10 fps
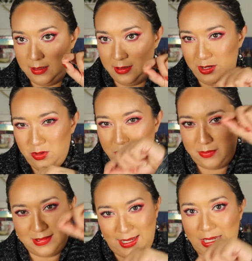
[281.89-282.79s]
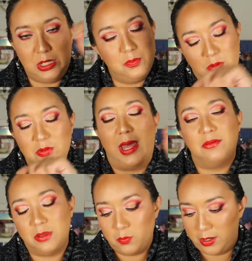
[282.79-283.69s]
you know what I'm saying, you pull
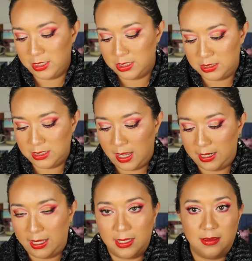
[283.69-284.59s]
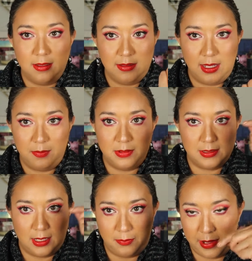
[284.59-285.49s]
out the brush. It's not like the tip is
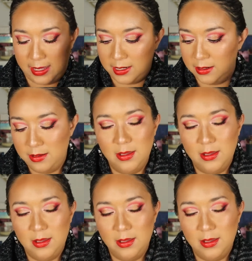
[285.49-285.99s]
like a pen.